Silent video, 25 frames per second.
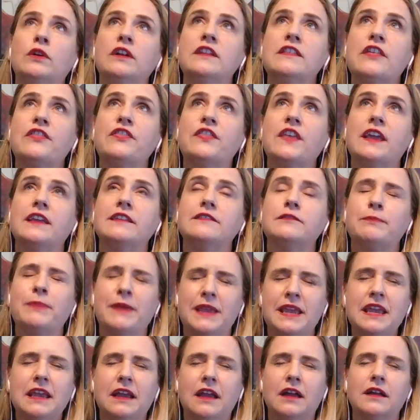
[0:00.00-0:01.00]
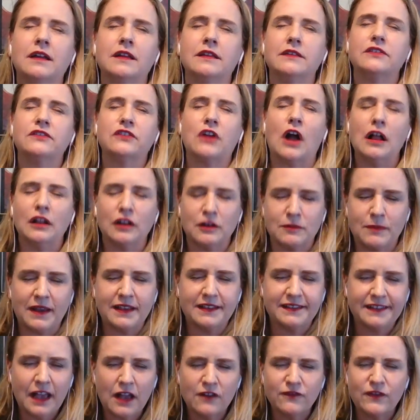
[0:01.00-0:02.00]
And one of the things being a scholar
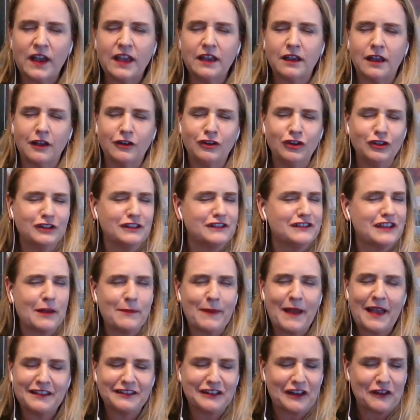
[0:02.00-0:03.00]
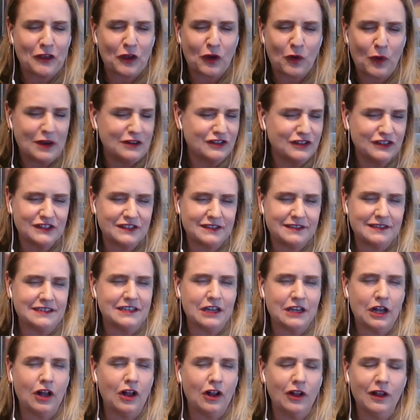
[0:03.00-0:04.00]
myself, I couldn't stop asking the questions
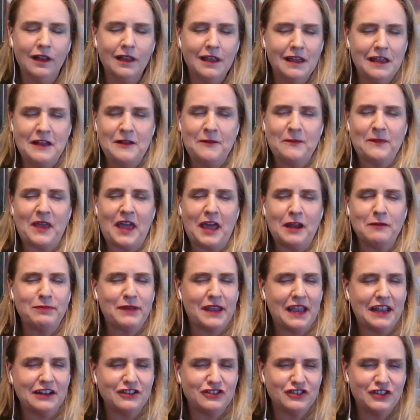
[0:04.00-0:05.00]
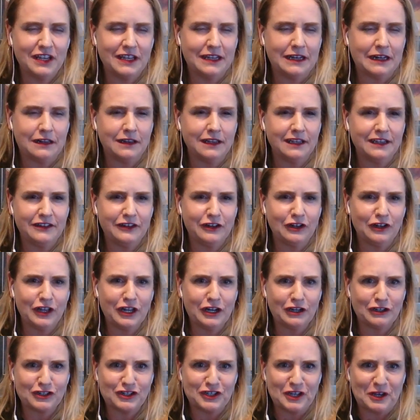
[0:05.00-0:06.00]
until I had a PhD in ecclesial
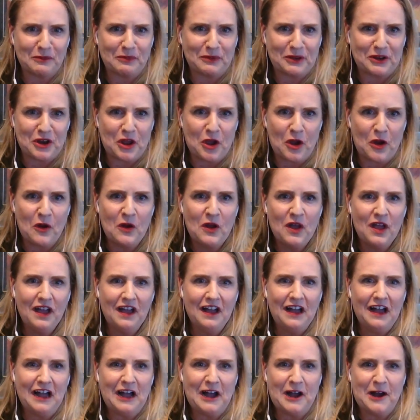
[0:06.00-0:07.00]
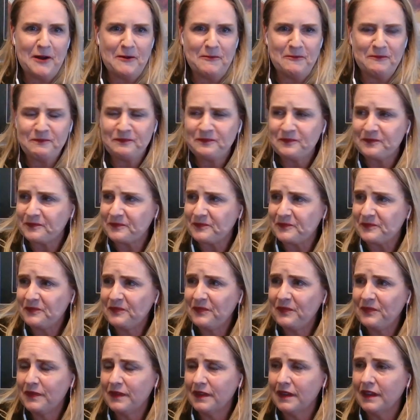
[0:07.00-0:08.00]
leadership, you know? Um,
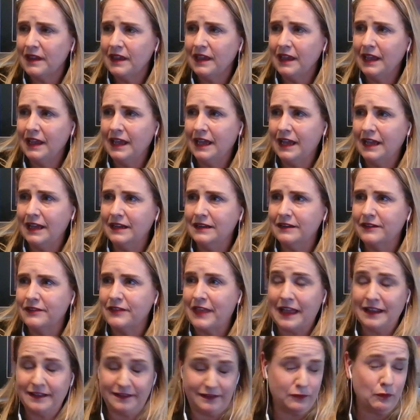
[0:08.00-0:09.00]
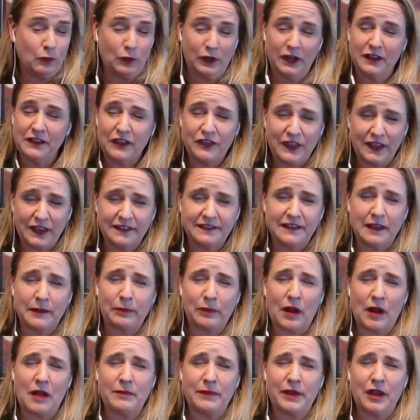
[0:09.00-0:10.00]
and that's one of the things that
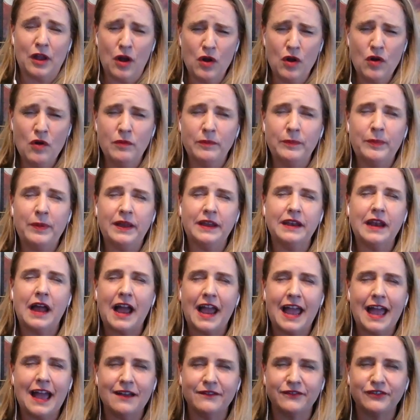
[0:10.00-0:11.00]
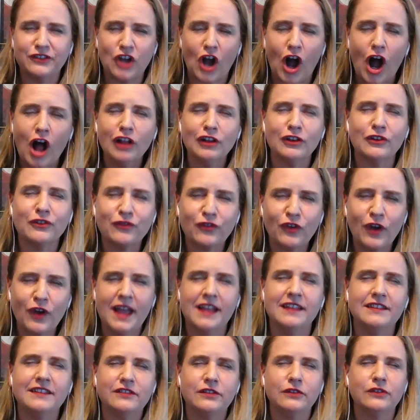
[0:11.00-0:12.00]
brought me home. But I have scholar
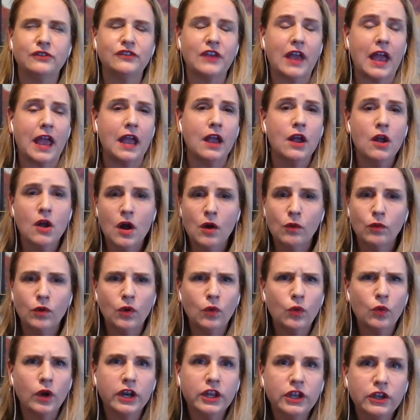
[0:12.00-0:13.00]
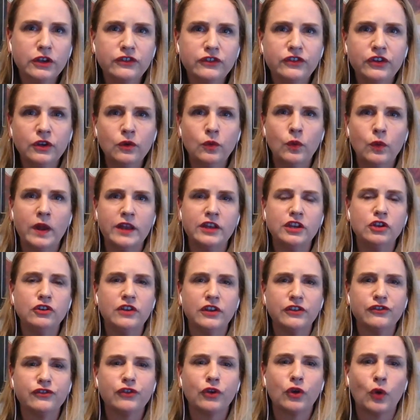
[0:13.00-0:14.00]
friends who say, well, what do you do when you
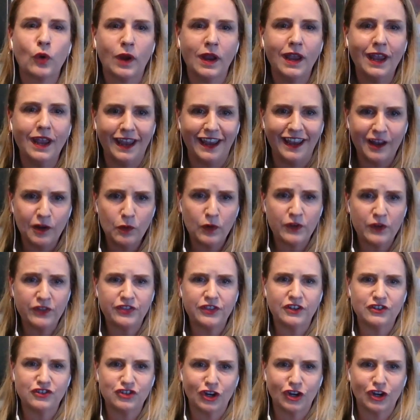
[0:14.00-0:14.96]
disagree with the